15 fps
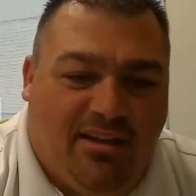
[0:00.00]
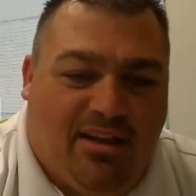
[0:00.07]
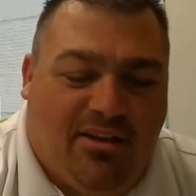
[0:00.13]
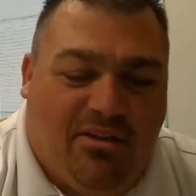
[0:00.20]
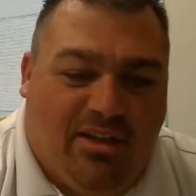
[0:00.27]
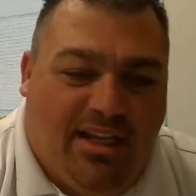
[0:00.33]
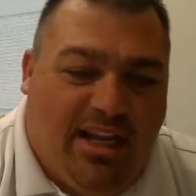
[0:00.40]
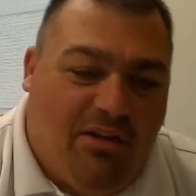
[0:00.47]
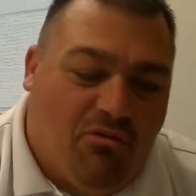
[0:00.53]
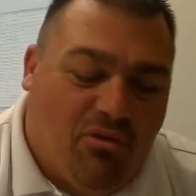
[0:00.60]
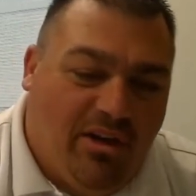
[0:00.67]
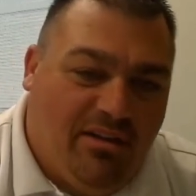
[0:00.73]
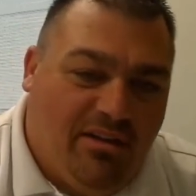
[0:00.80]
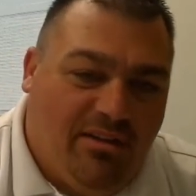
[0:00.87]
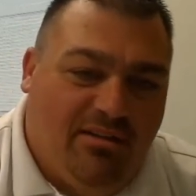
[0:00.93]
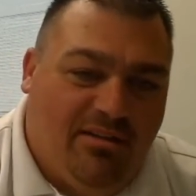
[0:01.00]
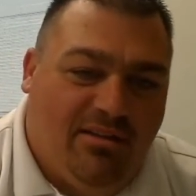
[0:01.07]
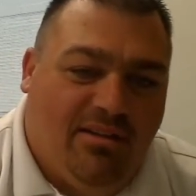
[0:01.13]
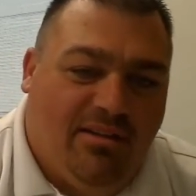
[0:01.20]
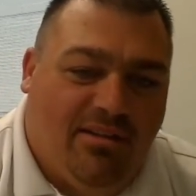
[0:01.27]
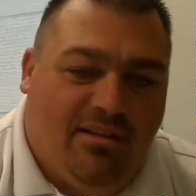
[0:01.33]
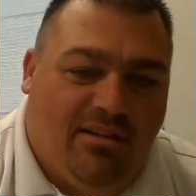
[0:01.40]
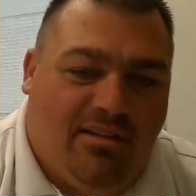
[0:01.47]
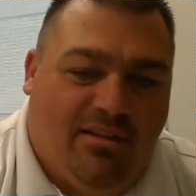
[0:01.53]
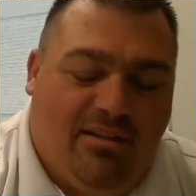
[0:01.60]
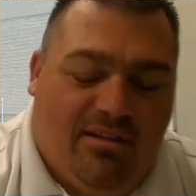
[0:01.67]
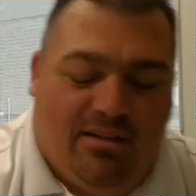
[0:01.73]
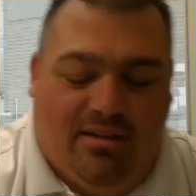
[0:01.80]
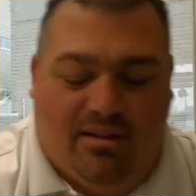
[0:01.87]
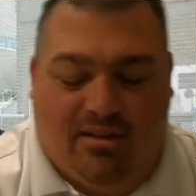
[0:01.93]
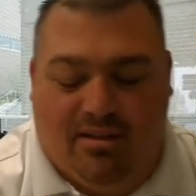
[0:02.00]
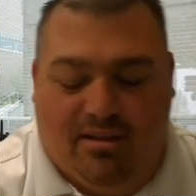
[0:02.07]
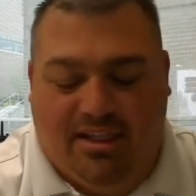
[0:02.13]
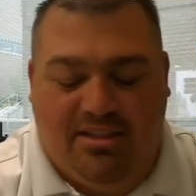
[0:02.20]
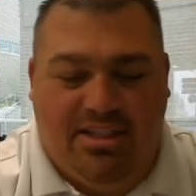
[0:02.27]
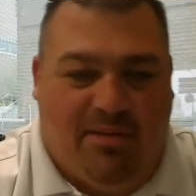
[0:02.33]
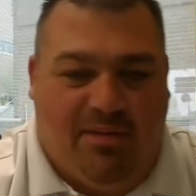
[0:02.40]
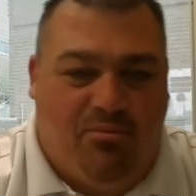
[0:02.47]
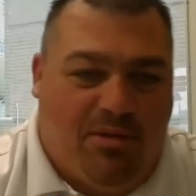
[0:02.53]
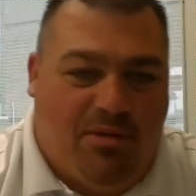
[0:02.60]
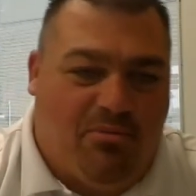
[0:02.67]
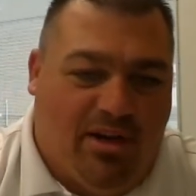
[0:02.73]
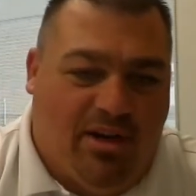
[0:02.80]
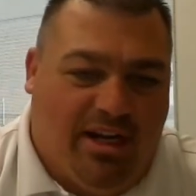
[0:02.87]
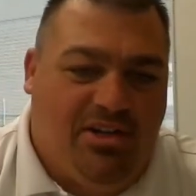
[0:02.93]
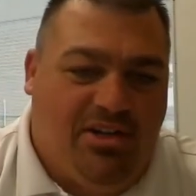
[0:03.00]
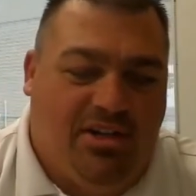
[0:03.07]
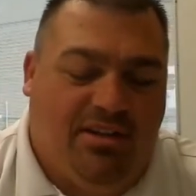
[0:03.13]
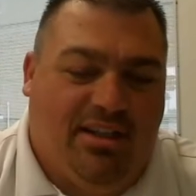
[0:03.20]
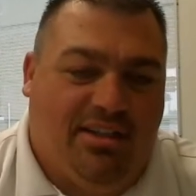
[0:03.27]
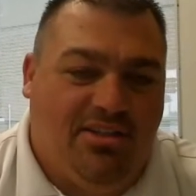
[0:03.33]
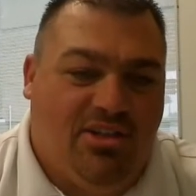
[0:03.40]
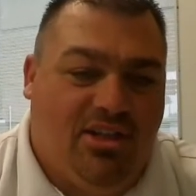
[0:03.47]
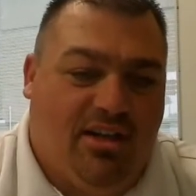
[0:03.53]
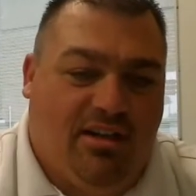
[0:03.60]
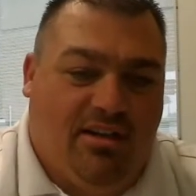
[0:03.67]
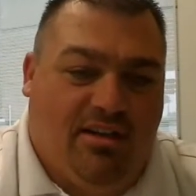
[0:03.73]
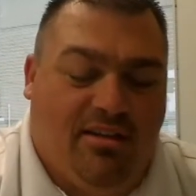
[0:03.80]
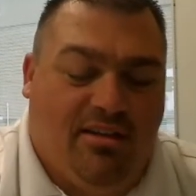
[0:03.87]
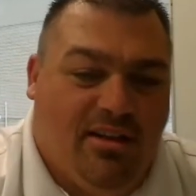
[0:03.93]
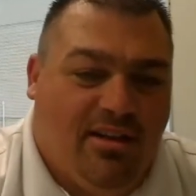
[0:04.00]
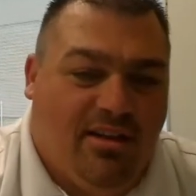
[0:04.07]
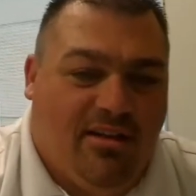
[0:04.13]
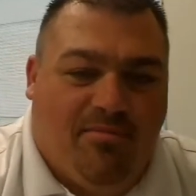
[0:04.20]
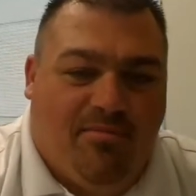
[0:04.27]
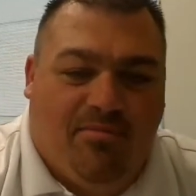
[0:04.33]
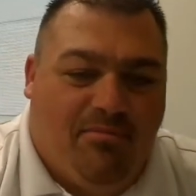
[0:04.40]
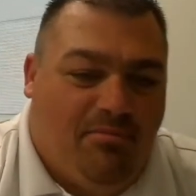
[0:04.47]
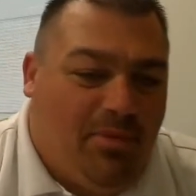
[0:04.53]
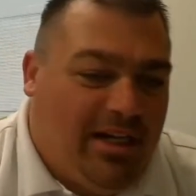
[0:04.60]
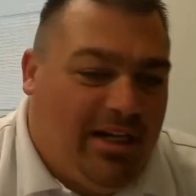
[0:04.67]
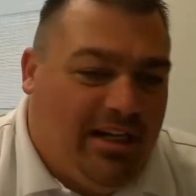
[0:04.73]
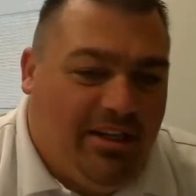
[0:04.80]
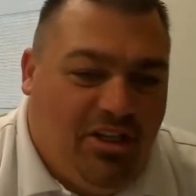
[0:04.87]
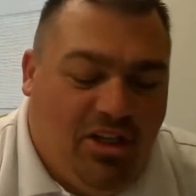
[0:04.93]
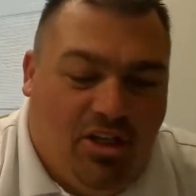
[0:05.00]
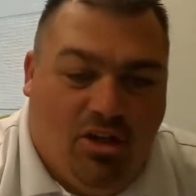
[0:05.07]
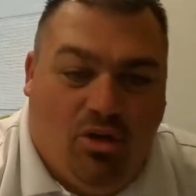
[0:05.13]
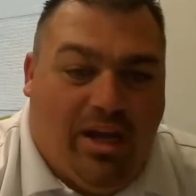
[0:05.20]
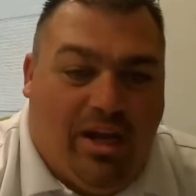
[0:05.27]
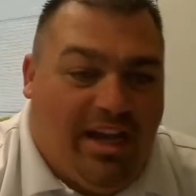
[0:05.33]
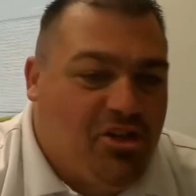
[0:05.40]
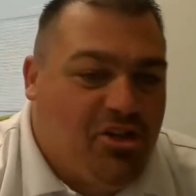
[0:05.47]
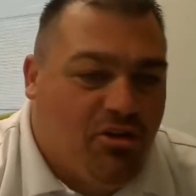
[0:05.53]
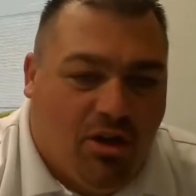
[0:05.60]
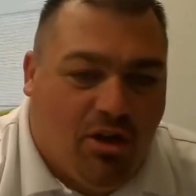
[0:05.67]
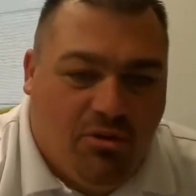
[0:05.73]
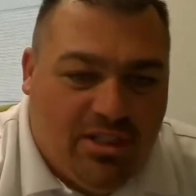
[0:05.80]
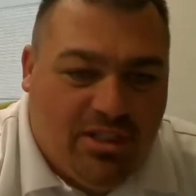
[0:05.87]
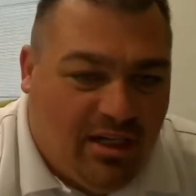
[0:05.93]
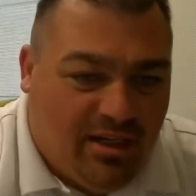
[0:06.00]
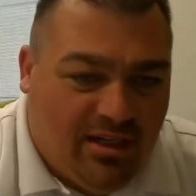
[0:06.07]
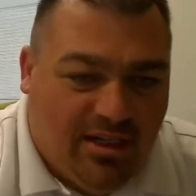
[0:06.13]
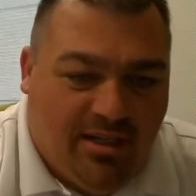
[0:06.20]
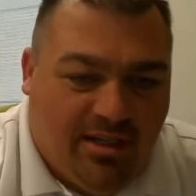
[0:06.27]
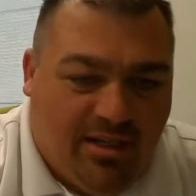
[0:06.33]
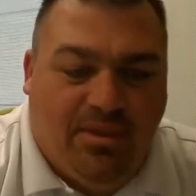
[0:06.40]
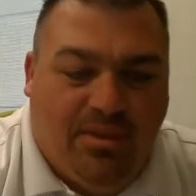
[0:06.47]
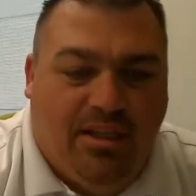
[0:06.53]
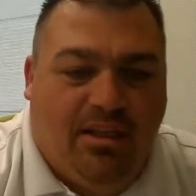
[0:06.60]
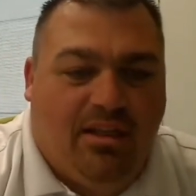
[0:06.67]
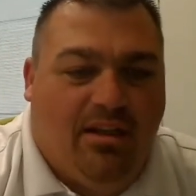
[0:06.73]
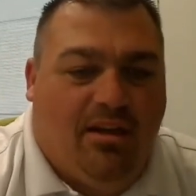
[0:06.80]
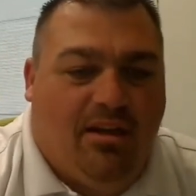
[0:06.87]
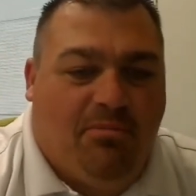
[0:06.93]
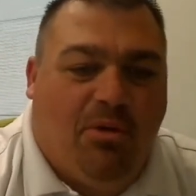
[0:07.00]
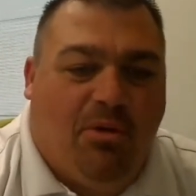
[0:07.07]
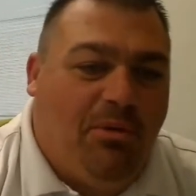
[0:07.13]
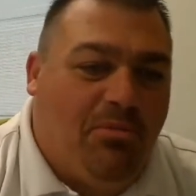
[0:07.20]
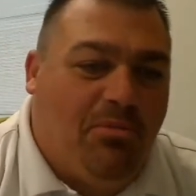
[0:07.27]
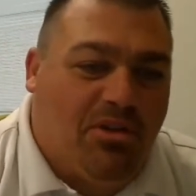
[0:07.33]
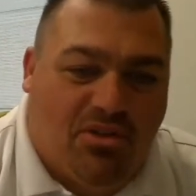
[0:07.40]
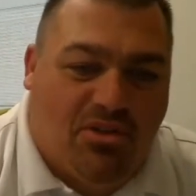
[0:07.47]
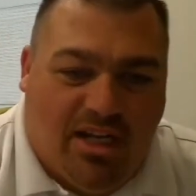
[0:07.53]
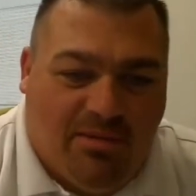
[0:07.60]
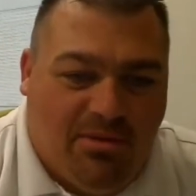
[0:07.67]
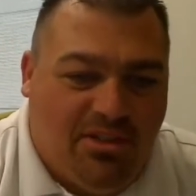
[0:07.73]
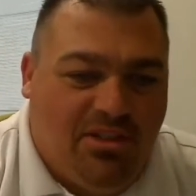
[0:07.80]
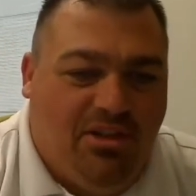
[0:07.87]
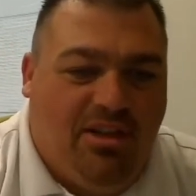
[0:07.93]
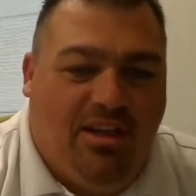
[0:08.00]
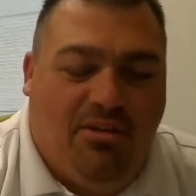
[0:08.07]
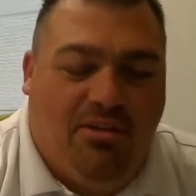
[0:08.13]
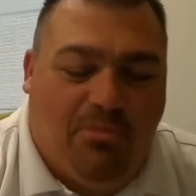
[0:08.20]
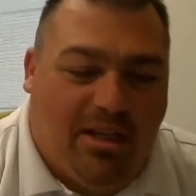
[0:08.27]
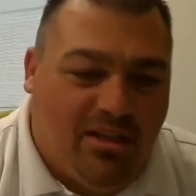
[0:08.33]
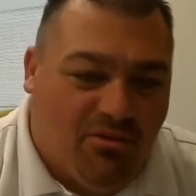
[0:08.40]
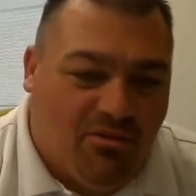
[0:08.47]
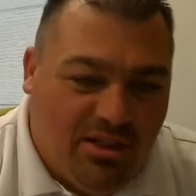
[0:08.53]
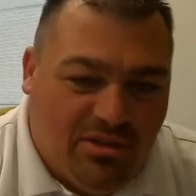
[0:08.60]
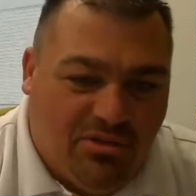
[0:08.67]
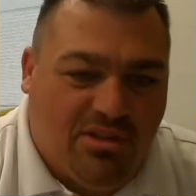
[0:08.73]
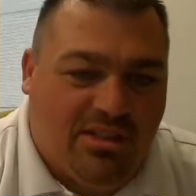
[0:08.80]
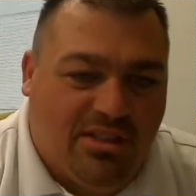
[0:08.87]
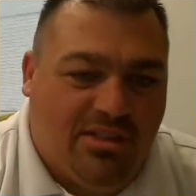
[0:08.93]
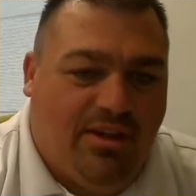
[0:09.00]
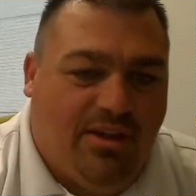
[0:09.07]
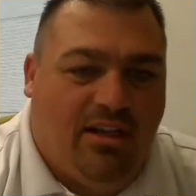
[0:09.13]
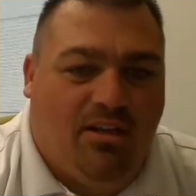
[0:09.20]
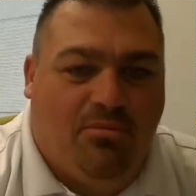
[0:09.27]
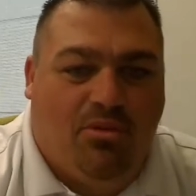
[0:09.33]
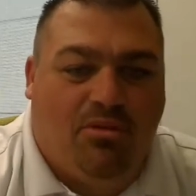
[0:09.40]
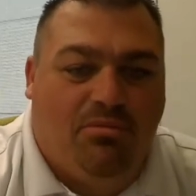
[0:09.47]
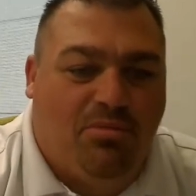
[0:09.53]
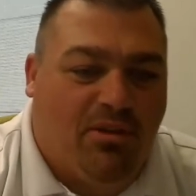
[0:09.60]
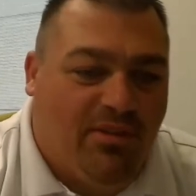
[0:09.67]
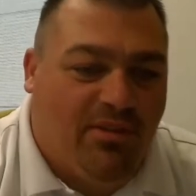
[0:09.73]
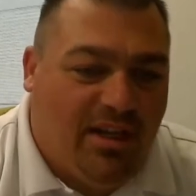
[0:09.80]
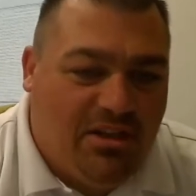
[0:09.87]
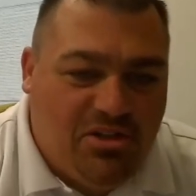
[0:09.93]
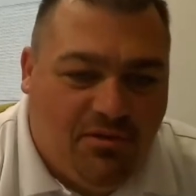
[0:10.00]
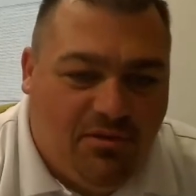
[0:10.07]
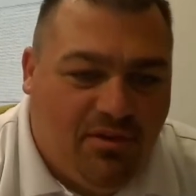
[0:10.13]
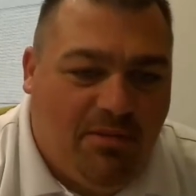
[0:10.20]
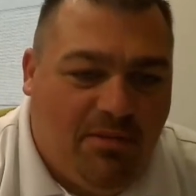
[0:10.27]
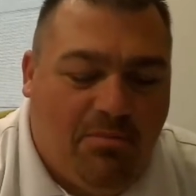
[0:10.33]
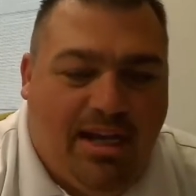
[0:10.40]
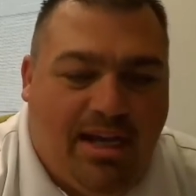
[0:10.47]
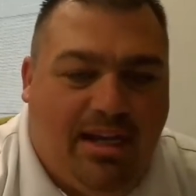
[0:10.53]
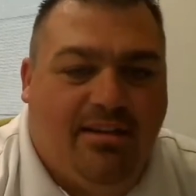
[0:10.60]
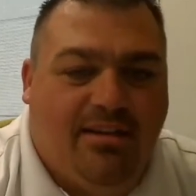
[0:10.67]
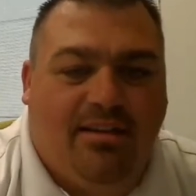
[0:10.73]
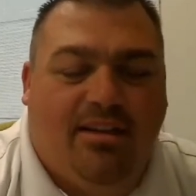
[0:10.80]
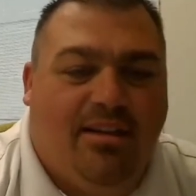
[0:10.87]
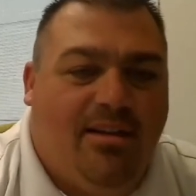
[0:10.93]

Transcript: not only a written exam preparation that's done by you at your own time, but we prescribe it to you, make the resources available, provide you feedback,